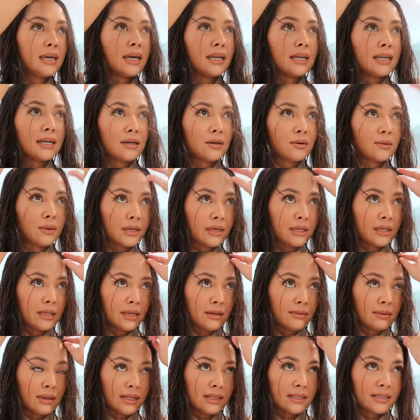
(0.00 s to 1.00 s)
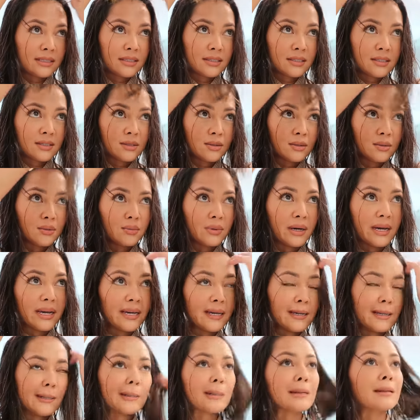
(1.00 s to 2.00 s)
get it quickly while it's still
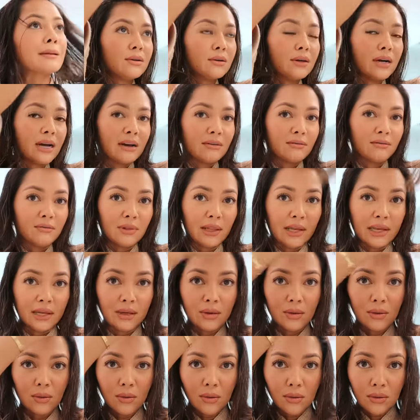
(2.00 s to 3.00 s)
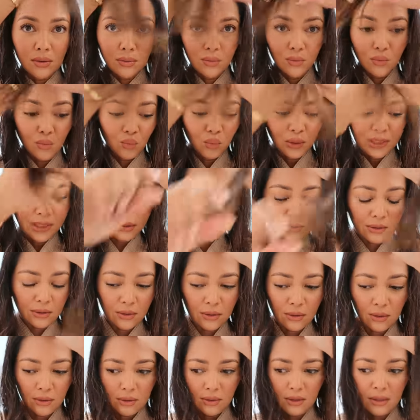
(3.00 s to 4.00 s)
wet, it'll have like weird
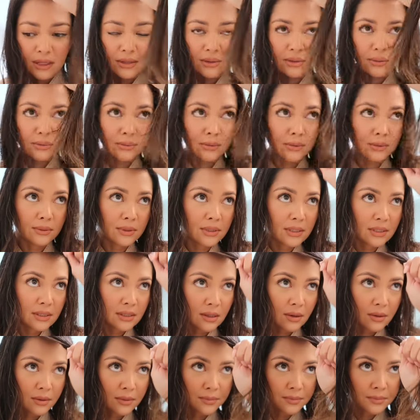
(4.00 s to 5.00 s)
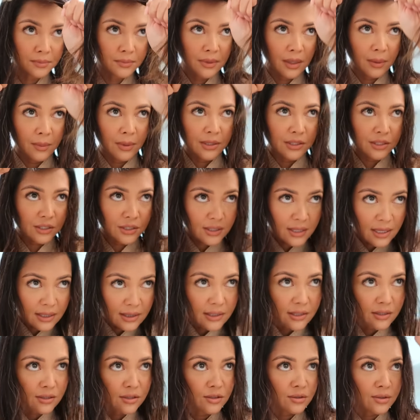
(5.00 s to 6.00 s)
curl at the roots. So let me just at
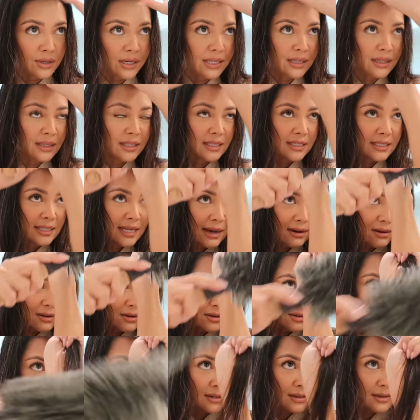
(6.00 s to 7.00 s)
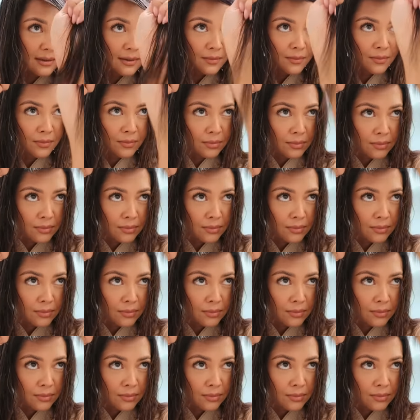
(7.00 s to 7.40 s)
least straighten these out.